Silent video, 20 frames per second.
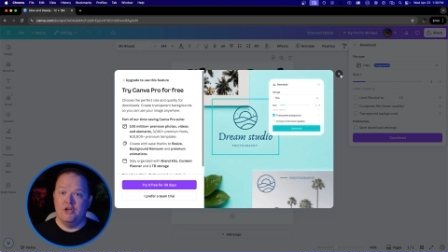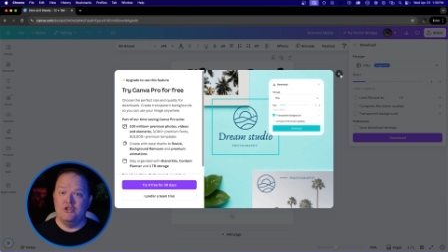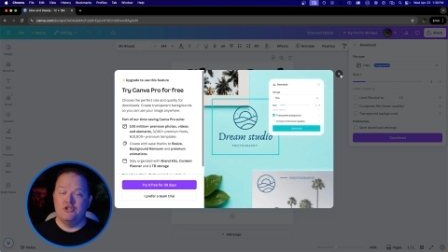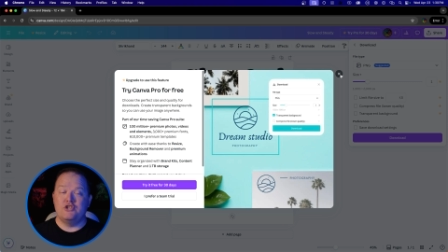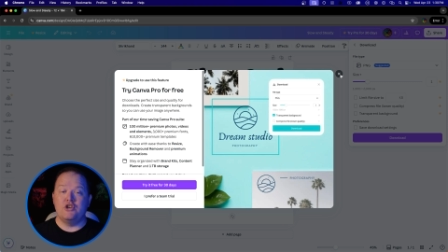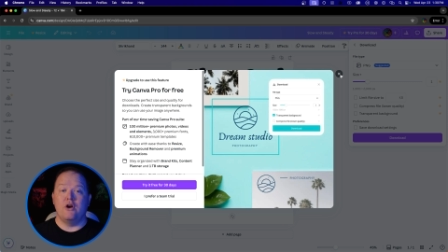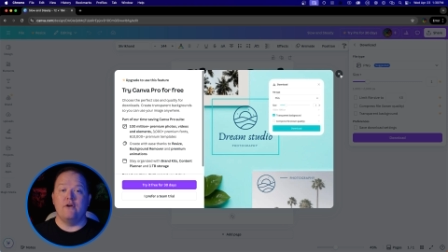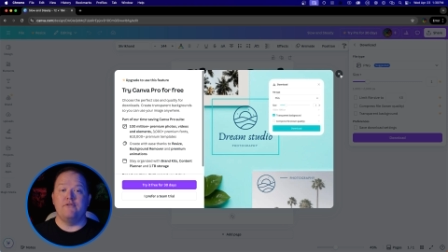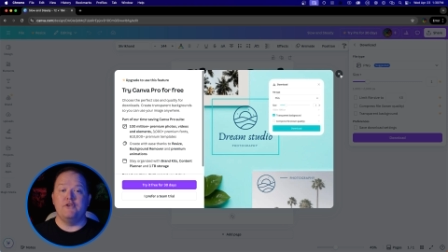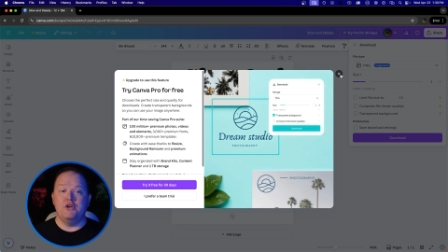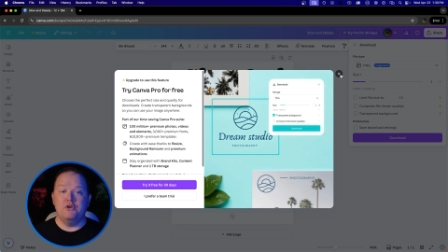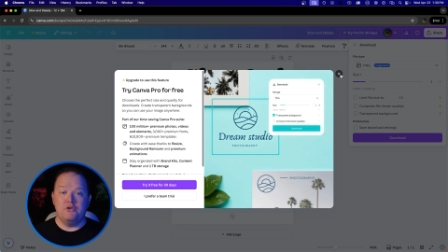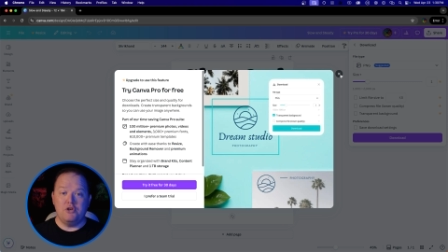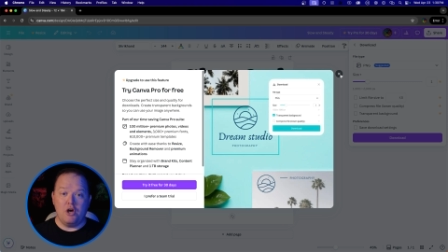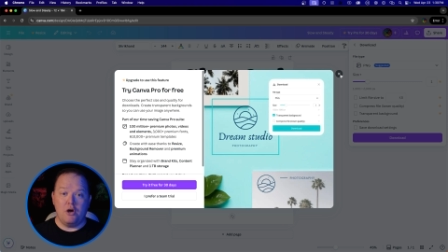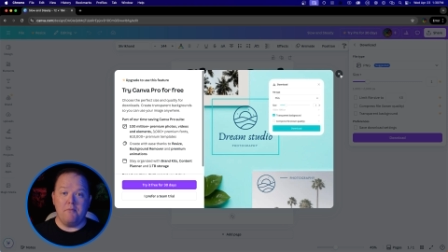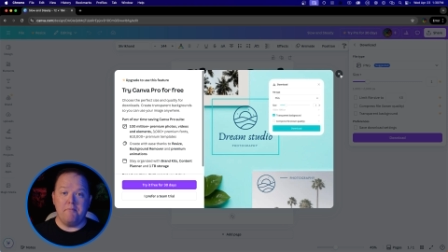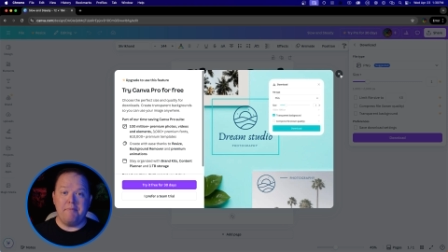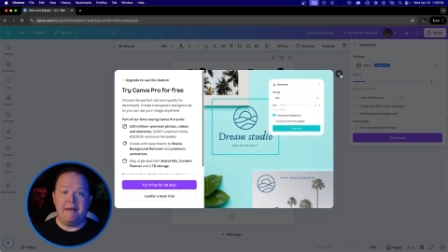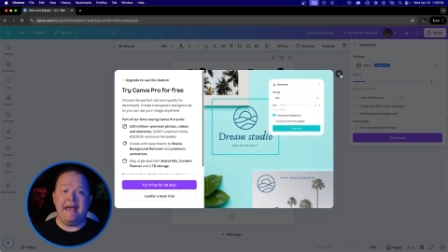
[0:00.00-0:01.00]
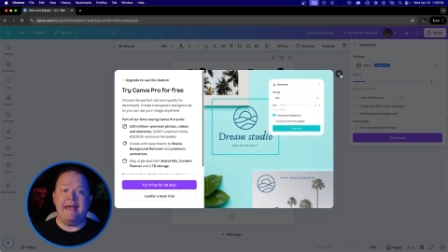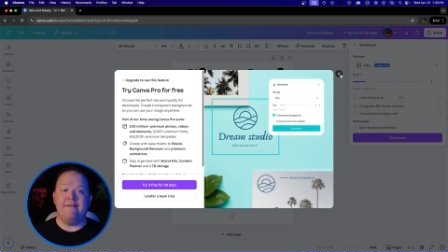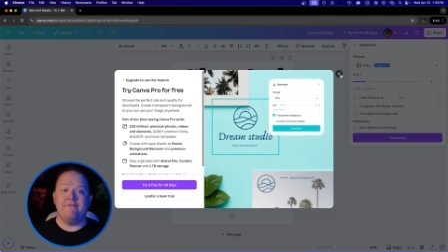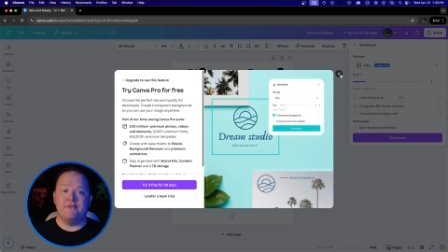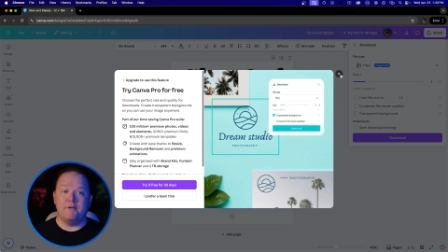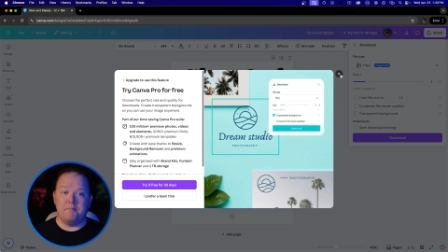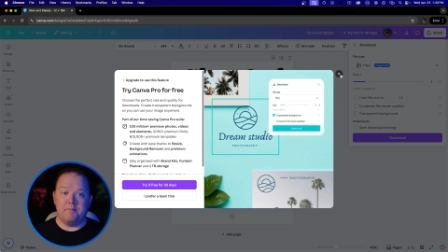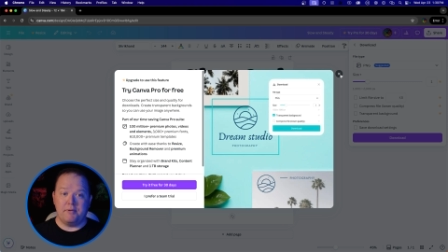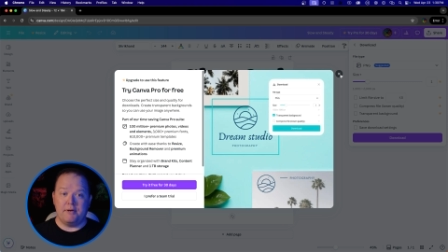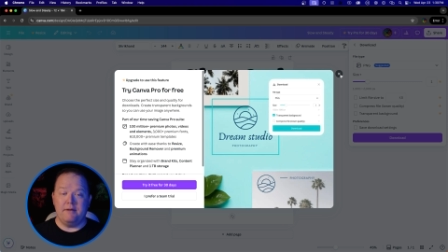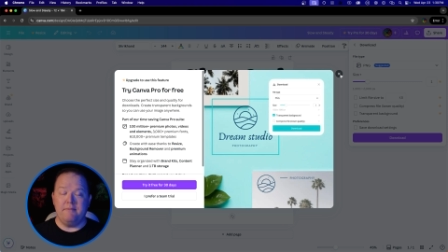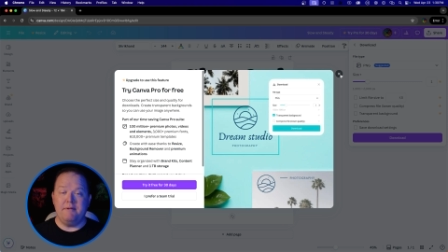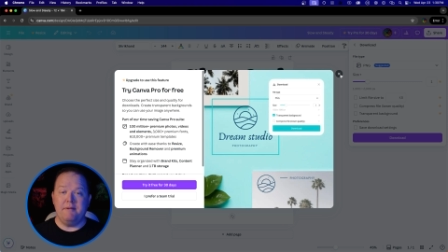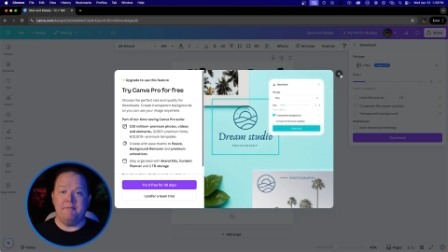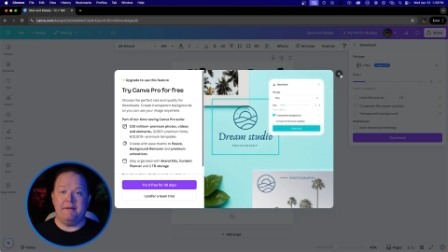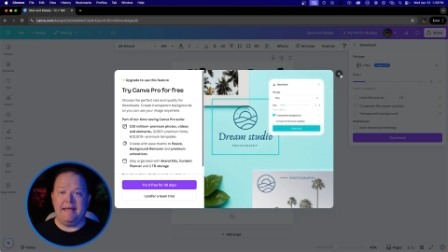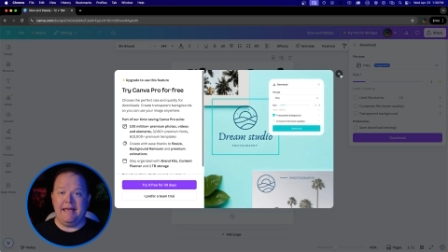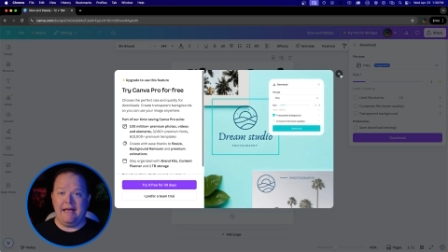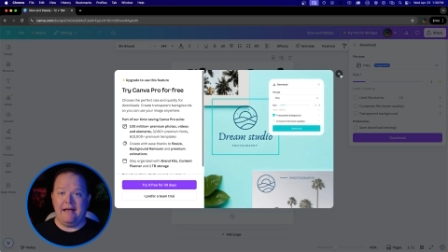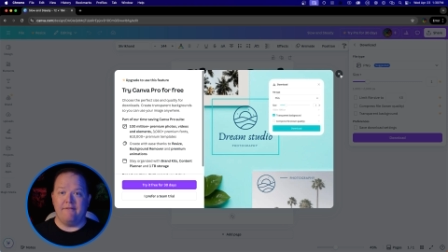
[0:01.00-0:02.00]
So if you don't pay for
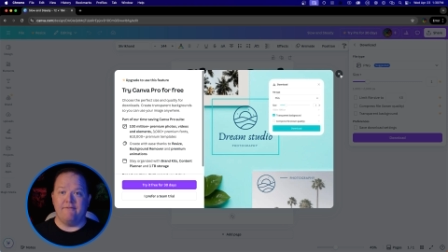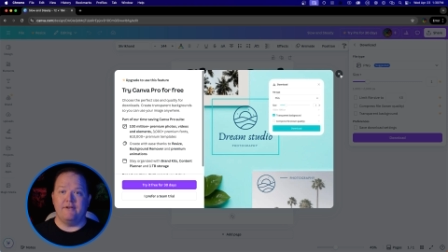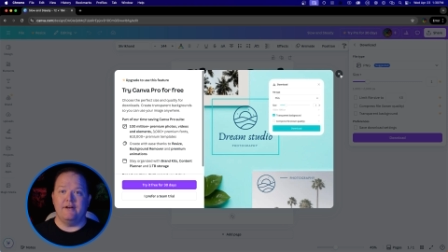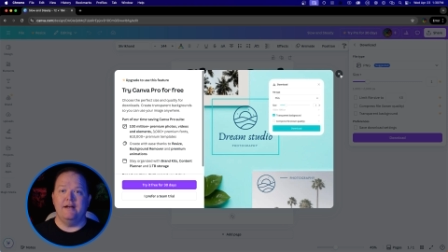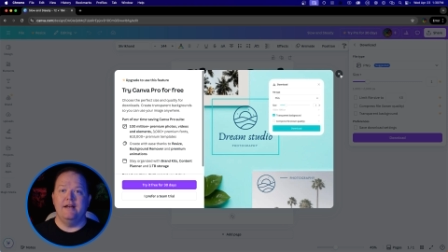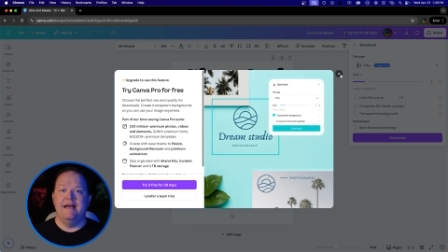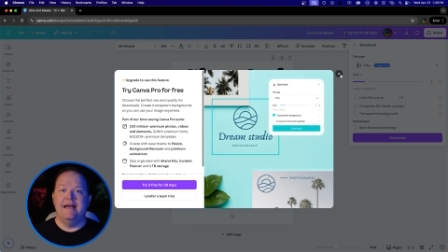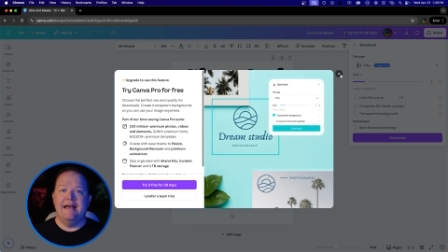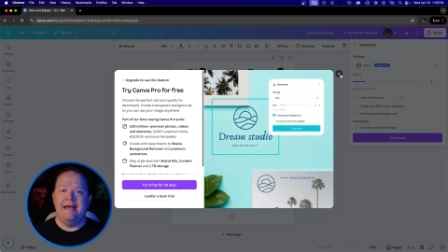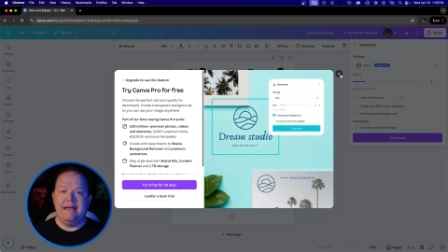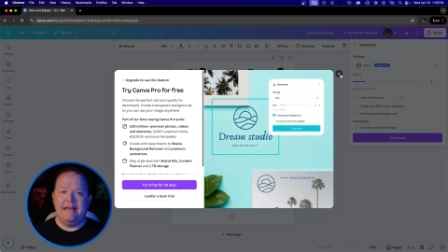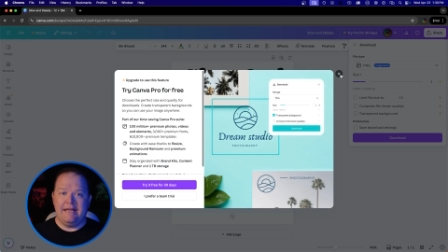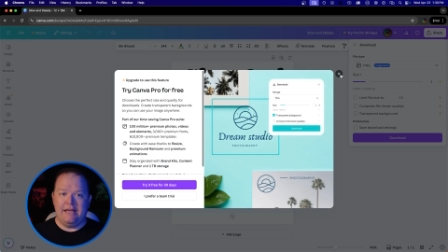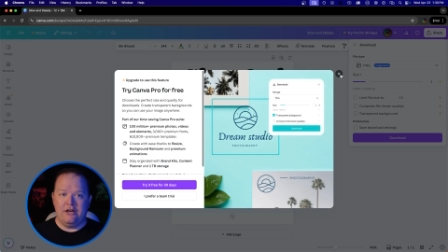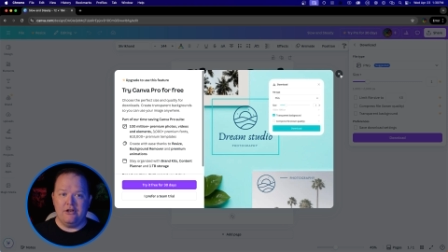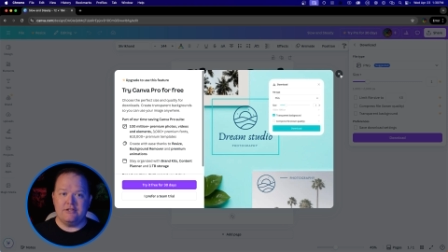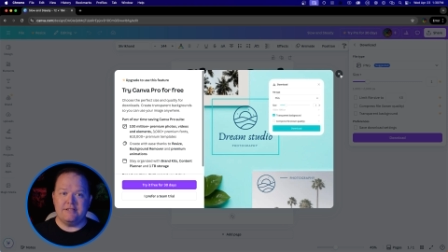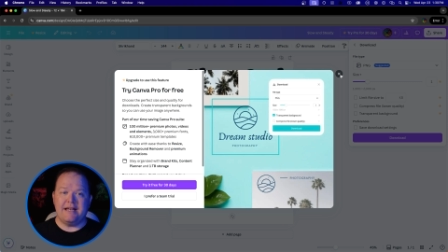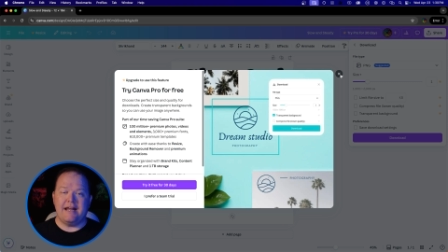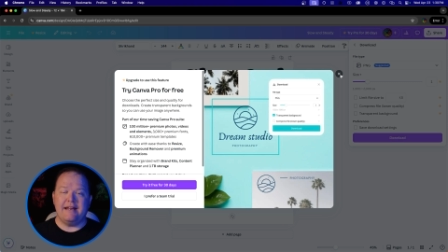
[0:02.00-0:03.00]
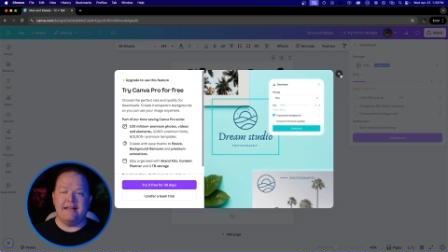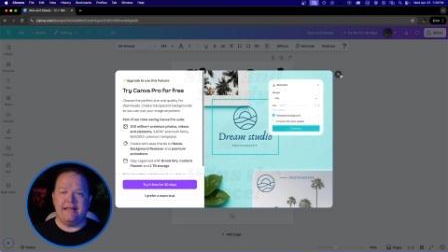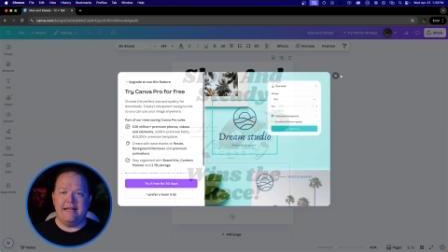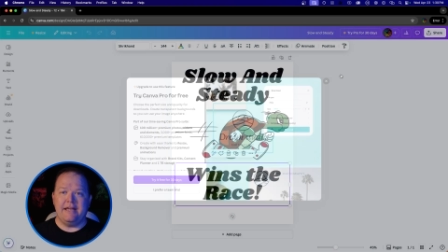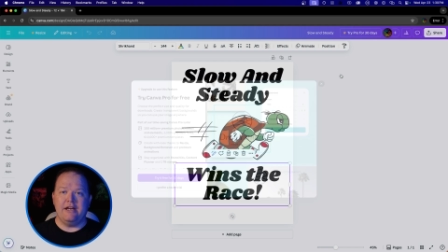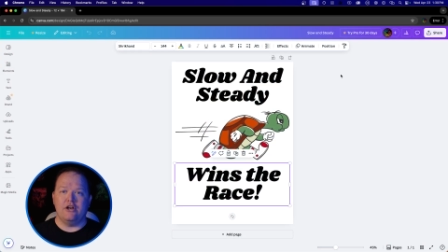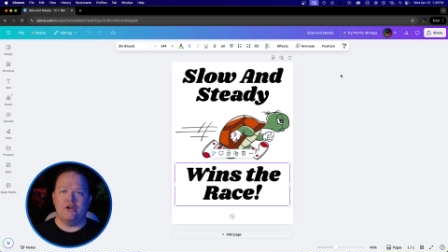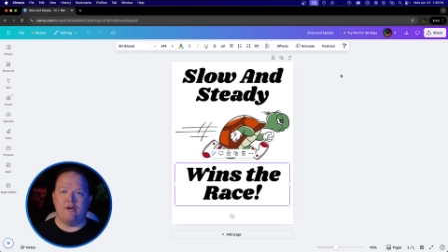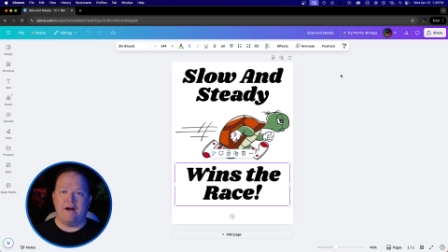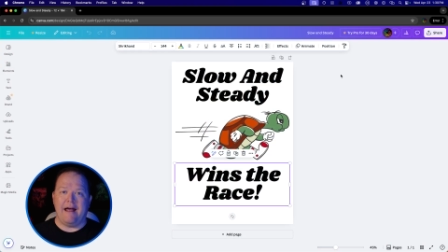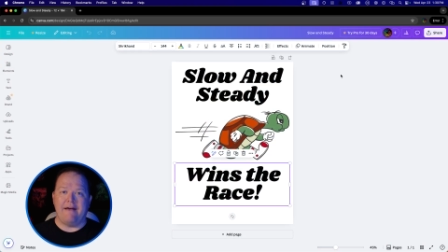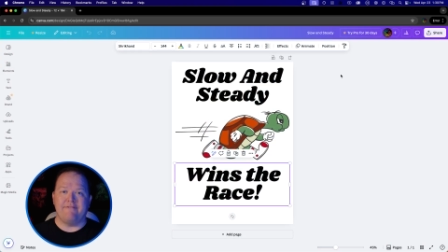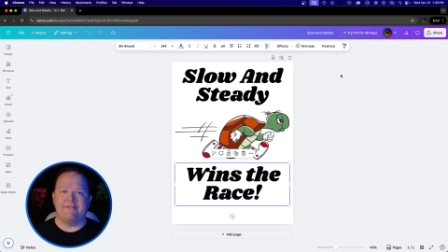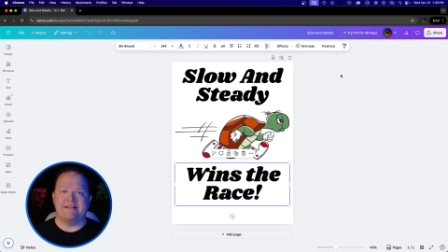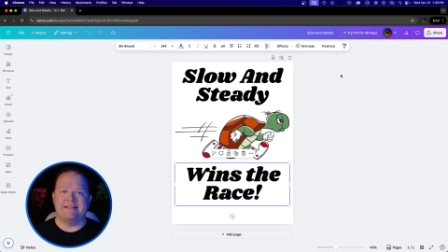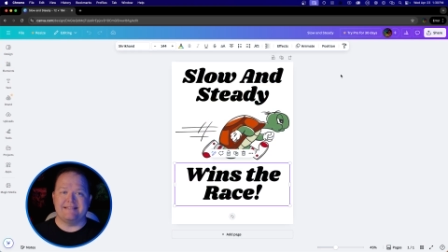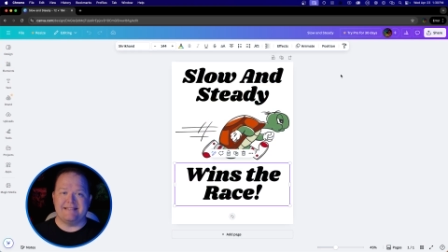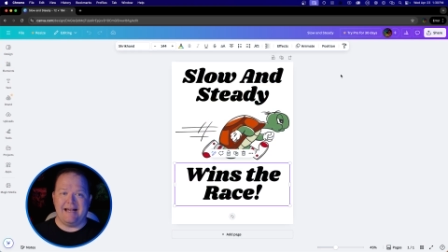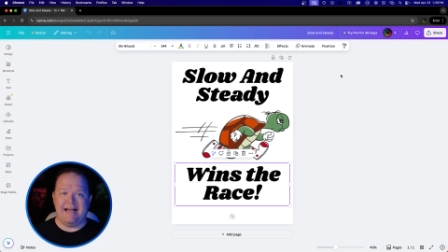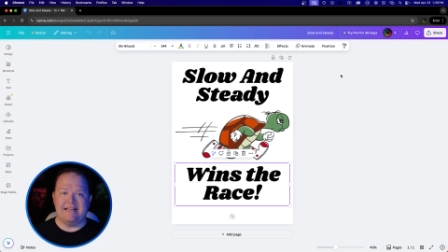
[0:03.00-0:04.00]
premium Canva, here's how to get your
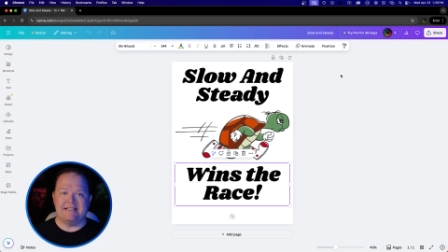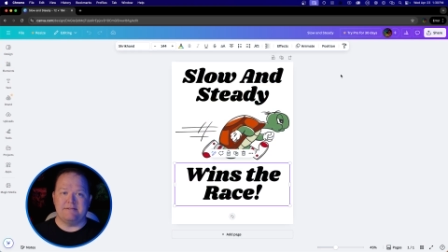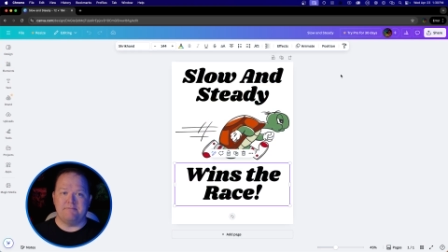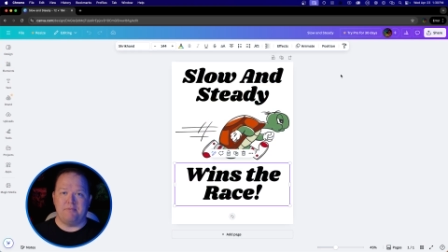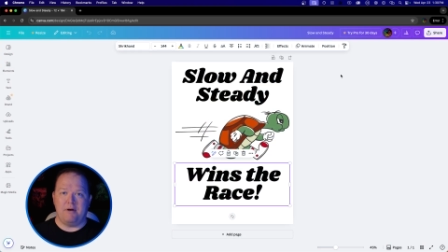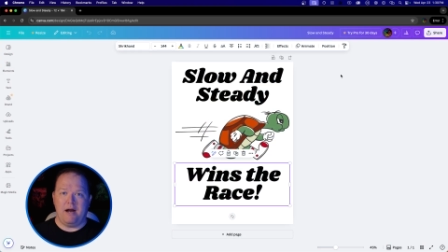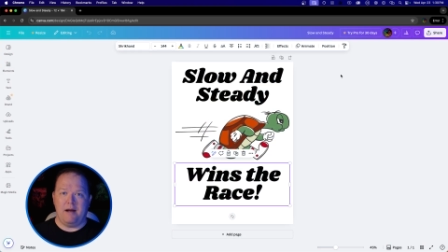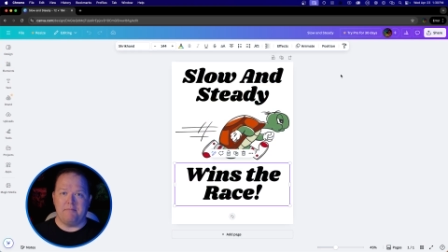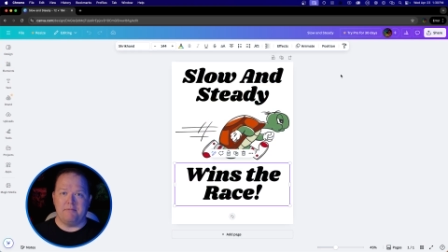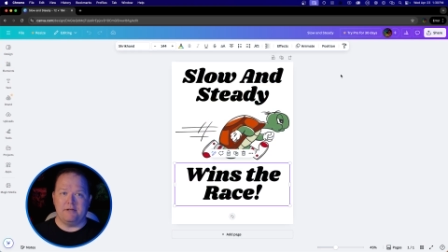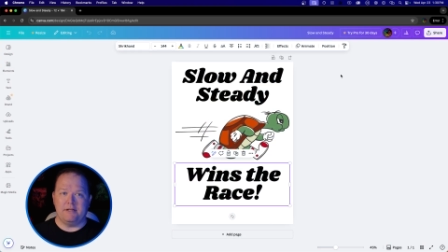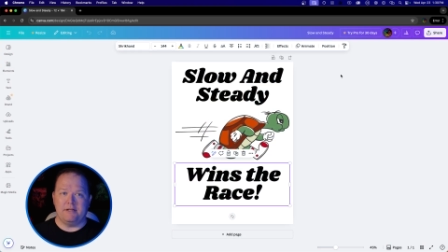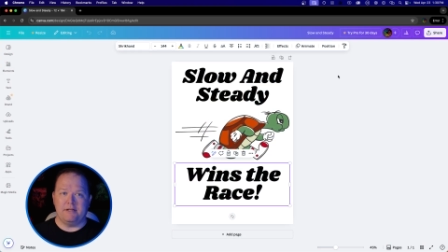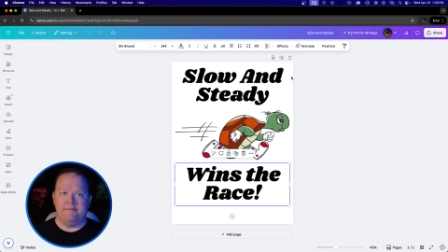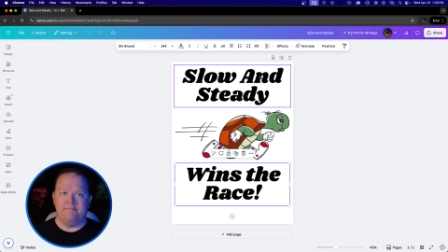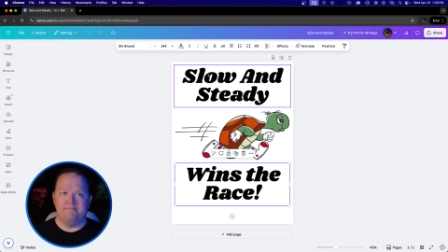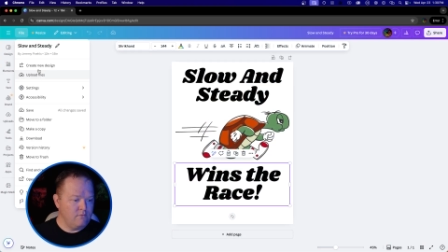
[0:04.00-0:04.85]
graphics sized properly.